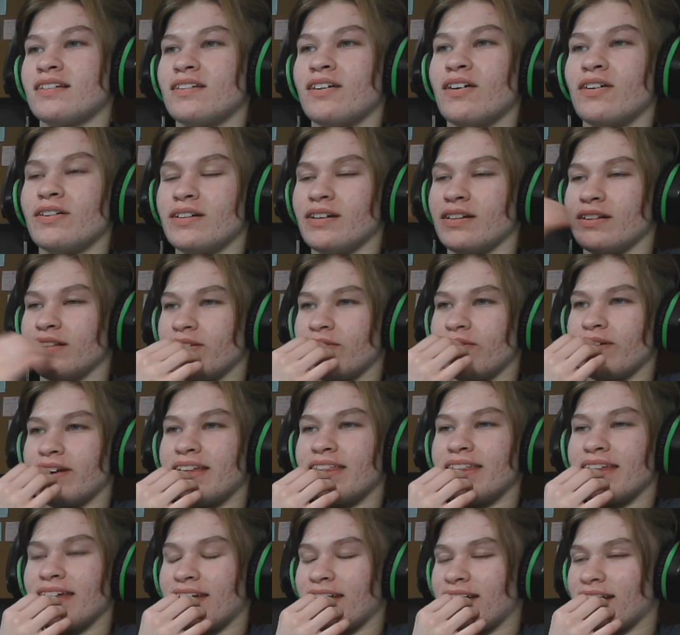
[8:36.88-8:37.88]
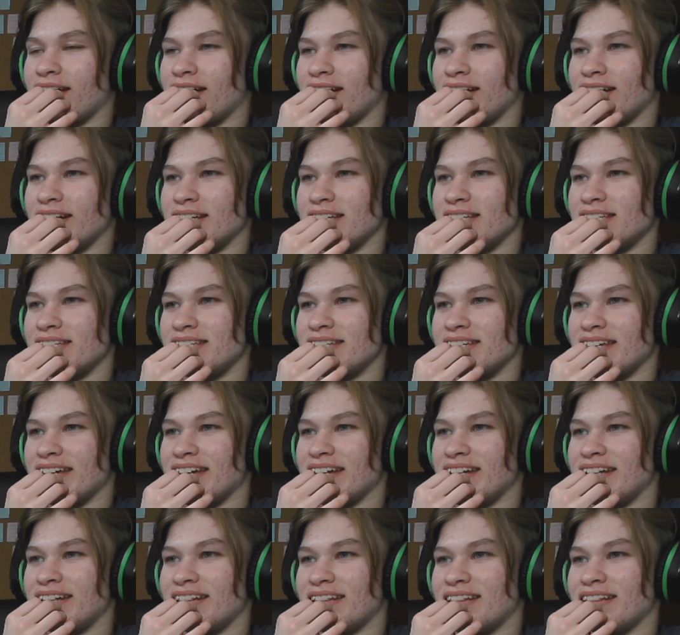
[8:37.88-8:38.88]
Hold on, the way that Hana
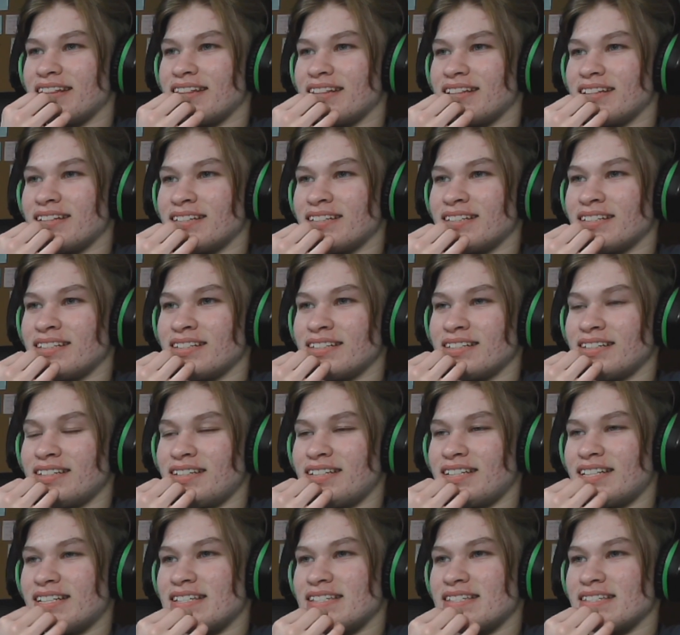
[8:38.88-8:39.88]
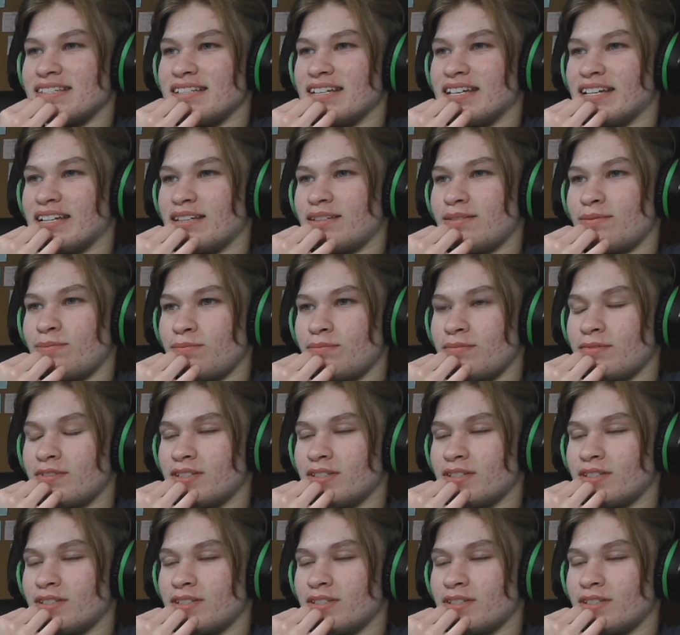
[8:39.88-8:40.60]
said his name?